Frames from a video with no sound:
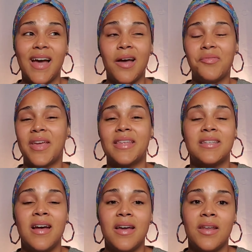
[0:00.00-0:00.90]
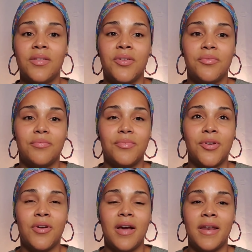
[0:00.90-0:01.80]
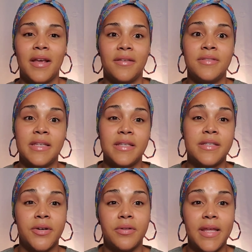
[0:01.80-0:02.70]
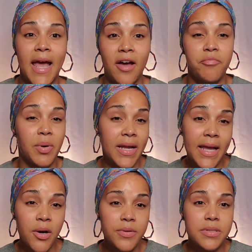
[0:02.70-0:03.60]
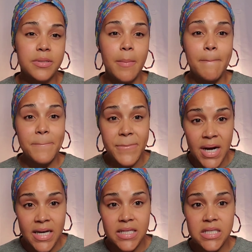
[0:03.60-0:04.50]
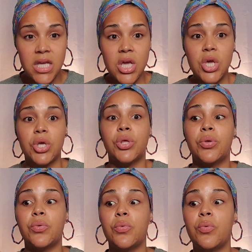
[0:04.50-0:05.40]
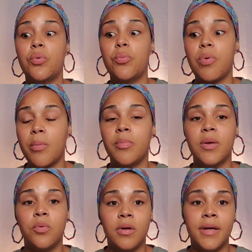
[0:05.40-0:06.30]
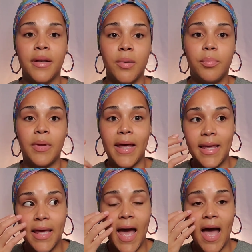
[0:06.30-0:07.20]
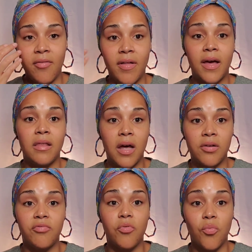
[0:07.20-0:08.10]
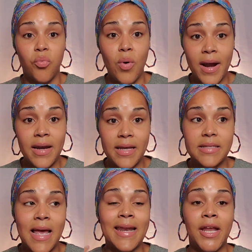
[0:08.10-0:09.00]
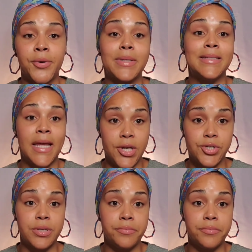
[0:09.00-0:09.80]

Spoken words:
like, it's not gonna, you're not gonna necessarily have breakouts, but you probably will end up like having like a lot of redness and irritation.